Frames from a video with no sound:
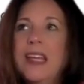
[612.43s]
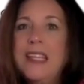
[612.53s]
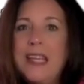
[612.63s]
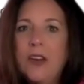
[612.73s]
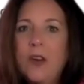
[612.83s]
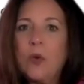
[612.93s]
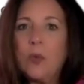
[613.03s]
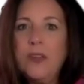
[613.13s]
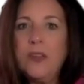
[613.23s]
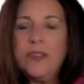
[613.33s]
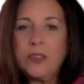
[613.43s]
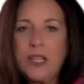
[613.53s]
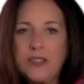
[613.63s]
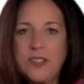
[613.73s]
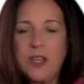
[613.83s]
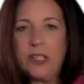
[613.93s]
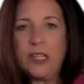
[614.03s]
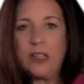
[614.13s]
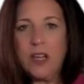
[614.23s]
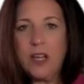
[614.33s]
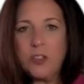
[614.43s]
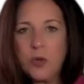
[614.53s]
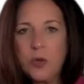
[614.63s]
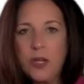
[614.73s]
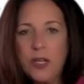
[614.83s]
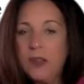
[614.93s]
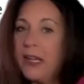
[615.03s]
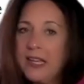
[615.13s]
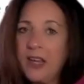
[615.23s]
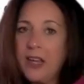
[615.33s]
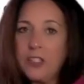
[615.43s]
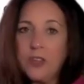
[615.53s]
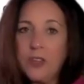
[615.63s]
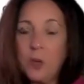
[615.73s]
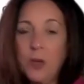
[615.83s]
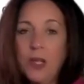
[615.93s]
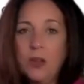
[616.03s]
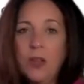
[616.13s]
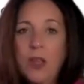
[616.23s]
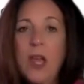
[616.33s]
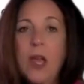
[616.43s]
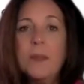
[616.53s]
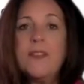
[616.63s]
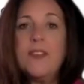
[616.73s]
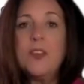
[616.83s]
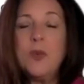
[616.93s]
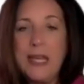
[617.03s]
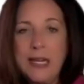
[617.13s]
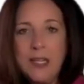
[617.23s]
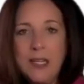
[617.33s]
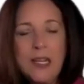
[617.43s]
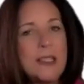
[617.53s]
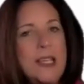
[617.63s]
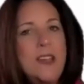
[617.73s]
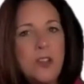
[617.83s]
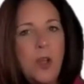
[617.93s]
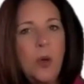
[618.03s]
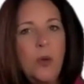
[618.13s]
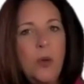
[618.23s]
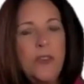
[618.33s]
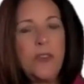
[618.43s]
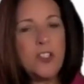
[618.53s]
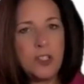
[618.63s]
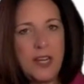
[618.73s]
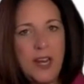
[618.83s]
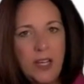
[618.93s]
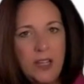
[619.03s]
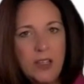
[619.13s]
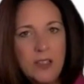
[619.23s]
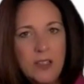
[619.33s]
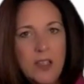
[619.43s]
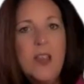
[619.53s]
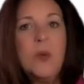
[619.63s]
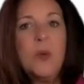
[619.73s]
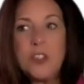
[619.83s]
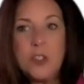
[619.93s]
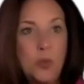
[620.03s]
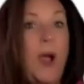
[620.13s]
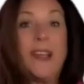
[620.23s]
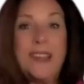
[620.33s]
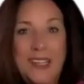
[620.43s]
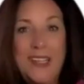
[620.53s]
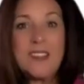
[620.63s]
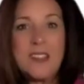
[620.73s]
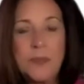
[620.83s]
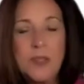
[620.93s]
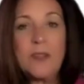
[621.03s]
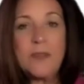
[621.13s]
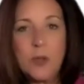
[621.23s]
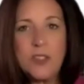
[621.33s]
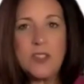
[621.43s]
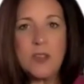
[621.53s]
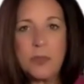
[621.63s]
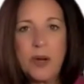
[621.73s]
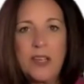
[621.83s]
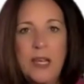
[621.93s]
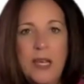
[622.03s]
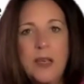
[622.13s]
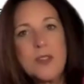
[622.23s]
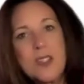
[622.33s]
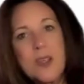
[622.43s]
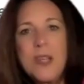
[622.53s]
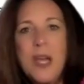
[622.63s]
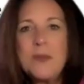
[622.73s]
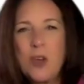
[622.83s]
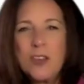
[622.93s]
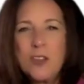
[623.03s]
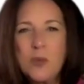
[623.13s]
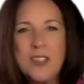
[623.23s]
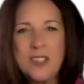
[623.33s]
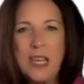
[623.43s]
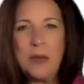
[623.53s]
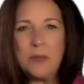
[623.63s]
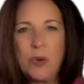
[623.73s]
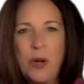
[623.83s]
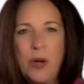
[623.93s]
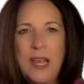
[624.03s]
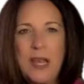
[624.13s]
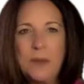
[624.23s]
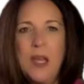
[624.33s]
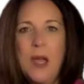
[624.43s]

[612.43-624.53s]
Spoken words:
get a refill necessarily in a country. I can't guarantee that you will. But if you needed it, at least know the generic, which is widely accepted, versus the brand name. Because sometimes drugs with the same brand name